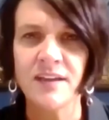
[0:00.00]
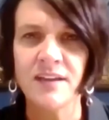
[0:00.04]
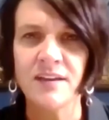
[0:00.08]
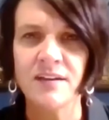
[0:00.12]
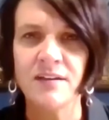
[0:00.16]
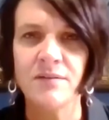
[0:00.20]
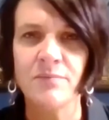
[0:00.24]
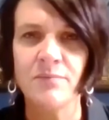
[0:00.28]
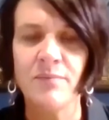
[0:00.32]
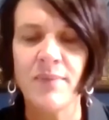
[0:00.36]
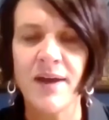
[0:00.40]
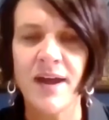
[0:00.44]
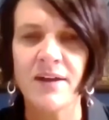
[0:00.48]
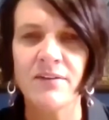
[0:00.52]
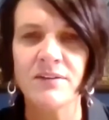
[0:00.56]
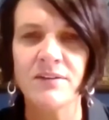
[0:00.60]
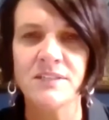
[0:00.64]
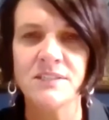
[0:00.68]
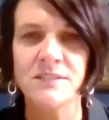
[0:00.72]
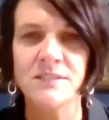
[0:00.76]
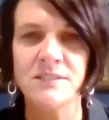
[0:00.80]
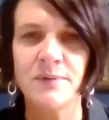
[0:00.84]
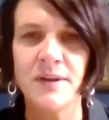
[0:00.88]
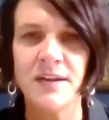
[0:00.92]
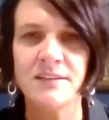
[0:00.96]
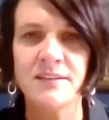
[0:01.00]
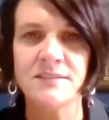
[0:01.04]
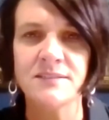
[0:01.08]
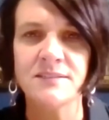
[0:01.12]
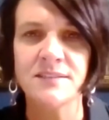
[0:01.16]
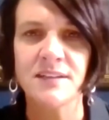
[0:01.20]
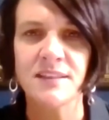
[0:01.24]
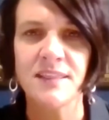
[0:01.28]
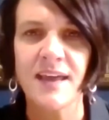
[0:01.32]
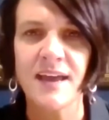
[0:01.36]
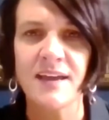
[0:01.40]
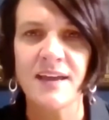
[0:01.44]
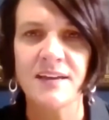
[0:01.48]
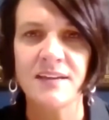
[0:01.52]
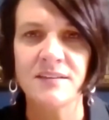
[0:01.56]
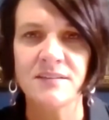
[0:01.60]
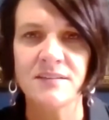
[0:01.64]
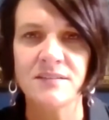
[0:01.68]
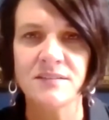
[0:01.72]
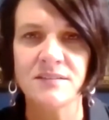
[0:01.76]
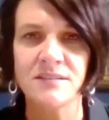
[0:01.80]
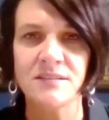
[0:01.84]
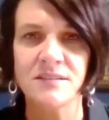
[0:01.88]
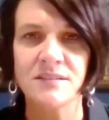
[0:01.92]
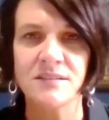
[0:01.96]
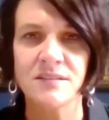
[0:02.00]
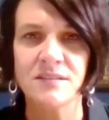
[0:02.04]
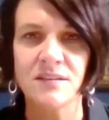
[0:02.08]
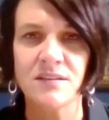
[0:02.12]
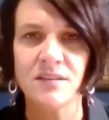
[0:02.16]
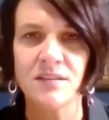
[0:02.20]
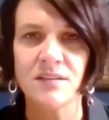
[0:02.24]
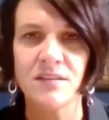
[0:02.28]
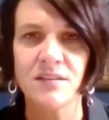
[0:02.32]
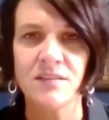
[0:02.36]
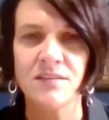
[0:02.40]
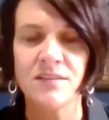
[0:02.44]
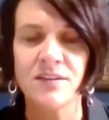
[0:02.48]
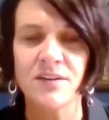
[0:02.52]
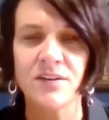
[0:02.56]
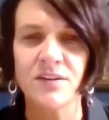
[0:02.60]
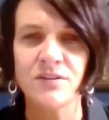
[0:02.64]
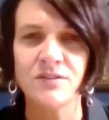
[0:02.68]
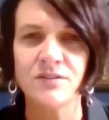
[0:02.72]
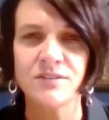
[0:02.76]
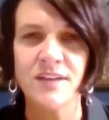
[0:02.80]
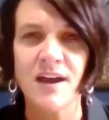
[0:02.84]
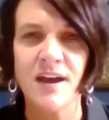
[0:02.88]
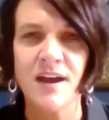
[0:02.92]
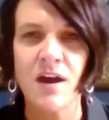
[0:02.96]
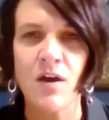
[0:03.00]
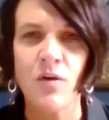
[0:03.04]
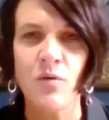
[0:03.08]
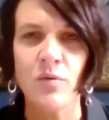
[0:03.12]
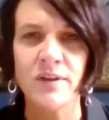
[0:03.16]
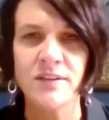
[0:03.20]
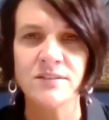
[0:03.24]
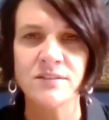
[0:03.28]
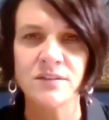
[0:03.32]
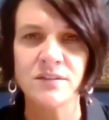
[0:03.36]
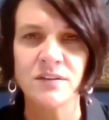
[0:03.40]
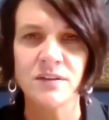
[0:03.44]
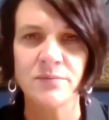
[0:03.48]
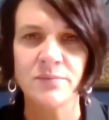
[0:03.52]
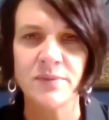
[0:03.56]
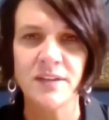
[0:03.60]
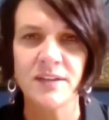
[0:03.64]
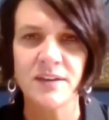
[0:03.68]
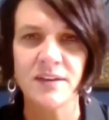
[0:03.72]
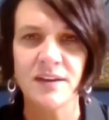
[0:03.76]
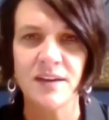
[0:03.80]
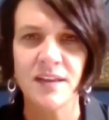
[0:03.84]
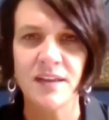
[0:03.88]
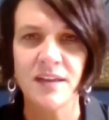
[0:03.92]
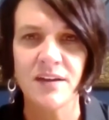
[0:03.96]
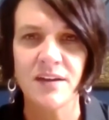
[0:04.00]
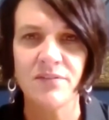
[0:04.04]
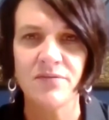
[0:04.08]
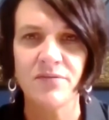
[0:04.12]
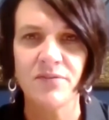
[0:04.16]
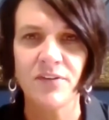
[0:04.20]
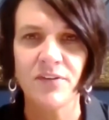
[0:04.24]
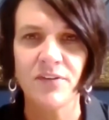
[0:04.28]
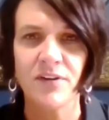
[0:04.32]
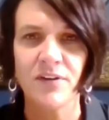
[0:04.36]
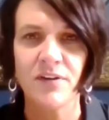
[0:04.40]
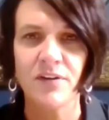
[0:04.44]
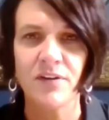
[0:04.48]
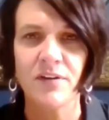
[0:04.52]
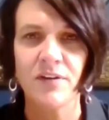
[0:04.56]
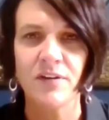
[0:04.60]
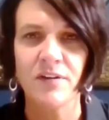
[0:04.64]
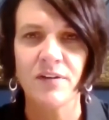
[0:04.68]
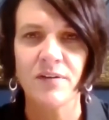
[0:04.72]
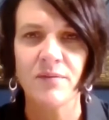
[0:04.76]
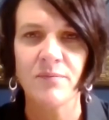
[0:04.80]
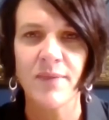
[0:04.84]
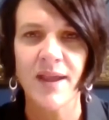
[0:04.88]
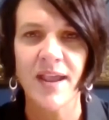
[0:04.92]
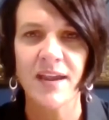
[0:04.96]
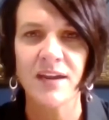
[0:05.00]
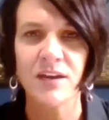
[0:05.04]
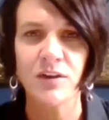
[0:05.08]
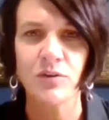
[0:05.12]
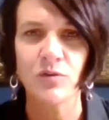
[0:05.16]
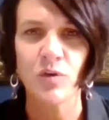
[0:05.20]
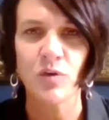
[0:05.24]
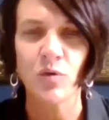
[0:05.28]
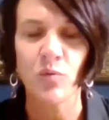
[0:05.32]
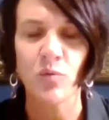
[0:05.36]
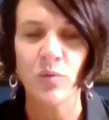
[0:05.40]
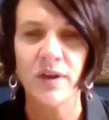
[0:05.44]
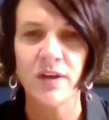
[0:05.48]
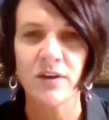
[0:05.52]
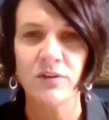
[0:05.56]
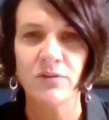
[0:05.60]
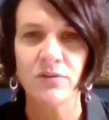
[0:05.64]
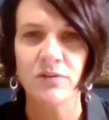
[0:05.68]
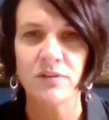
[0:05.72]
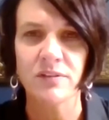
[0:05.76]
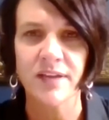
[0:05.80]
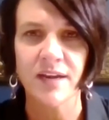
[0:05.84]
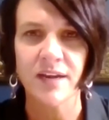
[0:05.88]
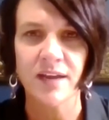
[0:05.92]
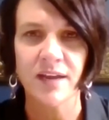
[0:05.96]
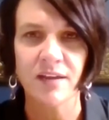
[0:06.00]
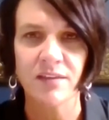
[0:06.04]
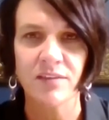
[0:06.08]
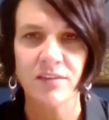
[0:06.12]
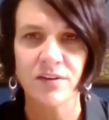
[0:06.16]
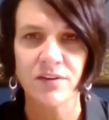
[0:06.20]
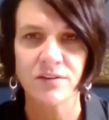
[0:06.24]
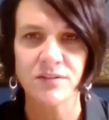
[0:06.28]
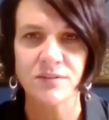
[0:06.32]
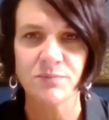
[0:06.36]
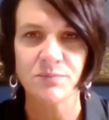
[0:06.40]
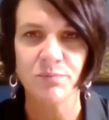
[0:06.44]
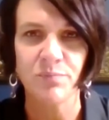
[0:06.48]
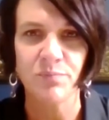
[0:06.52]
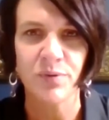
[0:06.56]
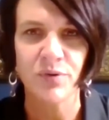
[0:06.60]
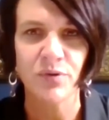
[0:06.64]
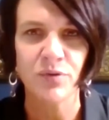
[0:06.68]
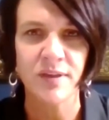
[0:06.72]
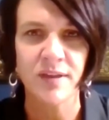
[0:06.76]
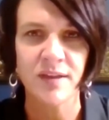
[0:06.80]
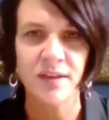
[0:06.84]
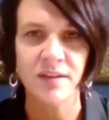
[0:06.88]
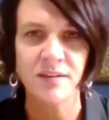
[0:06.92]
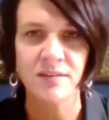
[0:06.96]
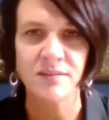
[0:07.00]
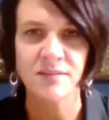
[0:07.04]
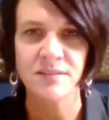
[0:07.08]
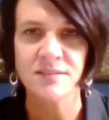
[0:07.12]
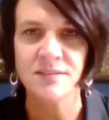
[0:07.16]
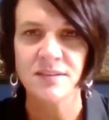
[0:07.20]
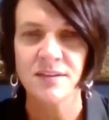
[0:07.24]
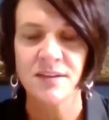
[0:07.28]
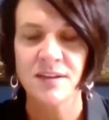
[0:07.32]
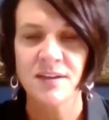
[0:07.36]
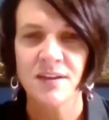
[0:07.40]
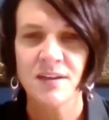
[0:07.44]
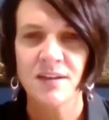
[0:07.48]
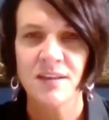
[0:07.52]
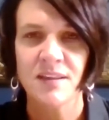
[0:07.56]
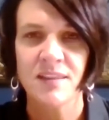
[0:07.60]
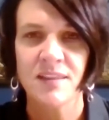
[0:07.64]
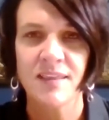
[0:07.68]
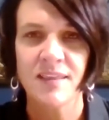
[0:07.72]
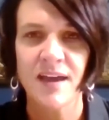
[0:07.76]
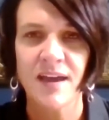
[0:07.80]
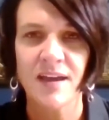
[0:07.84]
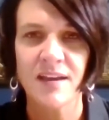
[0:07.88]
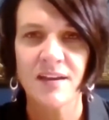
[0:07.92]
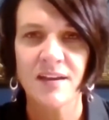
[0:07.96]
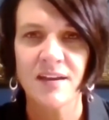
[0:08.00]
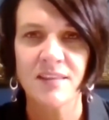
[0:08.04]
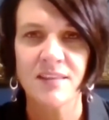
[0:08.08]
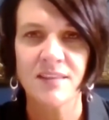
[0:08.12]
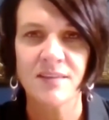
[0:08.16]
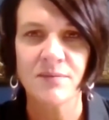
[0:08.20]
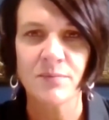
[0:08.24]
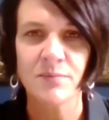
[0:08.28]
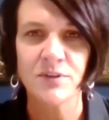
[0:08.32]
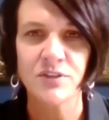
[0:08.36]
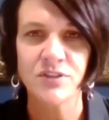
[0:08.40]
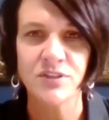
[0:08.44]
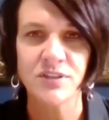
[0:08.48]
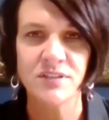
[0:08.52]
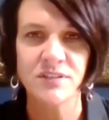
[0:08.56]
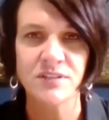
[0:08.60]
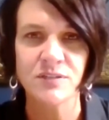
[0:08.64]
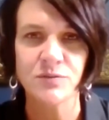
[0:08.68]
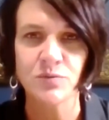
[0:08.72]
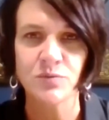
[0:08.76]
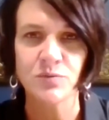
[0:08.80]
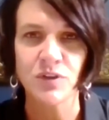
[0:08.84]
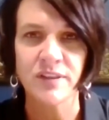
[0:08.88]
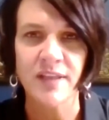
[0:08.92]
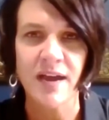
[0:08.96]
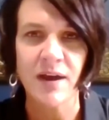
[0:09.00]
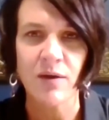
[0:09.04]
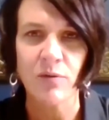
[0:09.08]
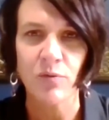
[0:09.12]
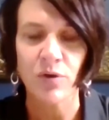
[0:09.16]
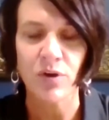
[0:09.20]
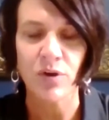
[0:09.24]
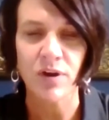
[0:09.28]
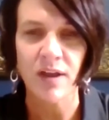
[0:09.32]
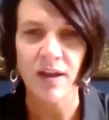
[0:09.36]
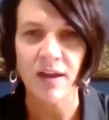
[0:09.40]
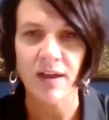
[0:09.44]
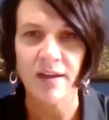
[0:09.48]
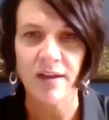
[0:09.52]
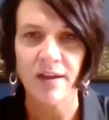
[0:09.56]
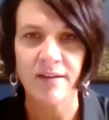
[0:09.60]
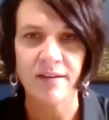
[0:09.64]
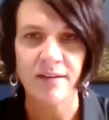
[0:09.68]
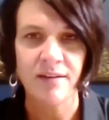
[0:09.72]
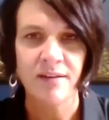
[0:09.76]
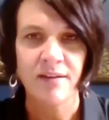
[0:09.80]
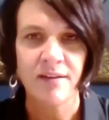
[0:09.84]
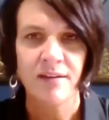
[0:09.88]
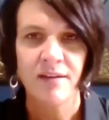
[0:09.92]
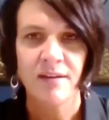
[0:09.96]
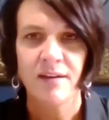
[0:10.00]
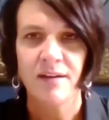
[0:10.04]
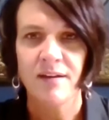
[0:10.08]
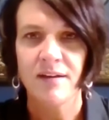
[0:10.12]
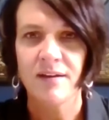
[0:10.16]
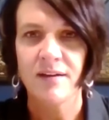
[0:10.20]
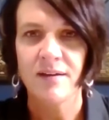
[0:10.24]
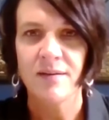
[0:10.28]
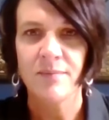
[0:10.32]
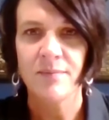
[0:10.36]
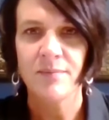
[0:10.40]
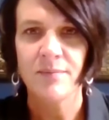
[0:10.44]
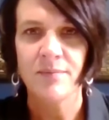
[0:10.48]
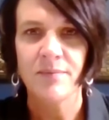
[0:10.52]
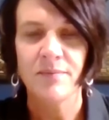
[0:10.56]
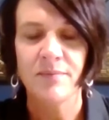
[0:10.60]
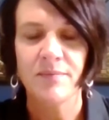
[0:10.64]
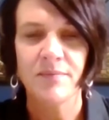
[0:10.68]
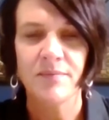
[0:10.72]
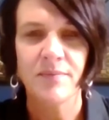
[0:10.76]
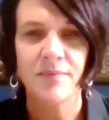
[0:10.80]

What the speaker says: and my response to that is there's always going to be a need for manual window cleaning. There's buildings that the machines will not work on.